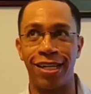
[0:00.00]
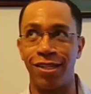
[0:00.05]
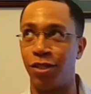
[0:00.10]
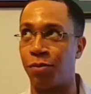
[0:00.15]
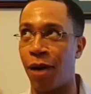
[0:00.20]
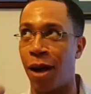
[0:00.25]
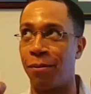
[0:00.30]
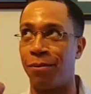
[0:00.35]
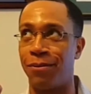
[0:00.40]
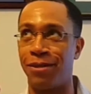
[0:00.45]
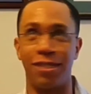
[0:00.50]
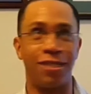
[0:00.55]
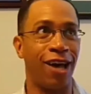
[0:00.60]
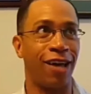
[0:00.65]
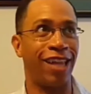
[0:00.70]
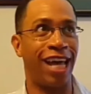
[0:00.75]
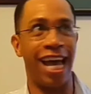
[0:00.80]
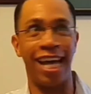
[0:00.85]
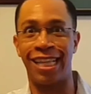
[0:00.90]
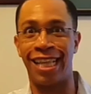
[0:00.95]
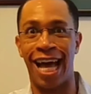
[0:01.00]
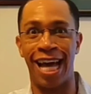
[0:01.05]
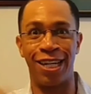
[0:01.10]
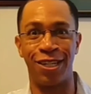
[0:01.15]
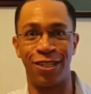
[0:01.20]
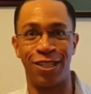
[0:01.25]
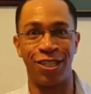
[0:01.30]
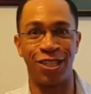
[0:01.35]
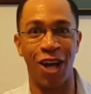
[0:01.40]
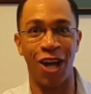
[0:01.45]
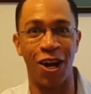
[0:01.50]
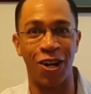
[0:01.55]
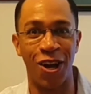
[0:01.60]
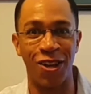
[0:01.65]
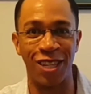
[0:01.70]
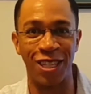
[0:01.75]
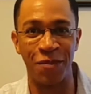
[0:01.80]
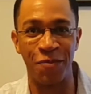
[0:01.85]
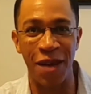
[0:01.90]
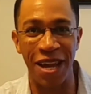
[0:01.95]
because you probably saw the headline or you saw it
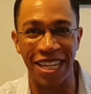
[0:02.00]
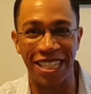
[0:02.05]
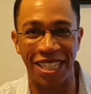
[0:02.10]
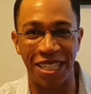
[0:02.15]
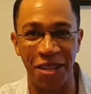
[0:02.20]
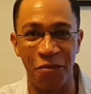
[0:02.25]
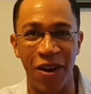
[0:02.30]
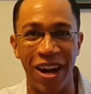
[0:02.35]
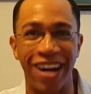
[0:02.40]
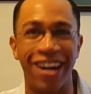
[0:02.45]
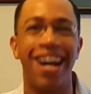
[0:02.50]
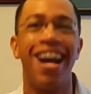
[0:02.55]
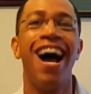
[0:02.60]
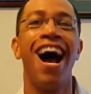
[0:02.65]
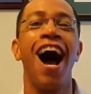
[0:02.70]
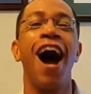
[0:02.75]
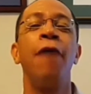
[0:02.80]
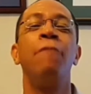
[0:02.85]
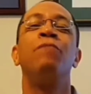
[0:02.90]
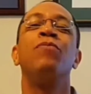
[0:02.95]
on this page somewhere,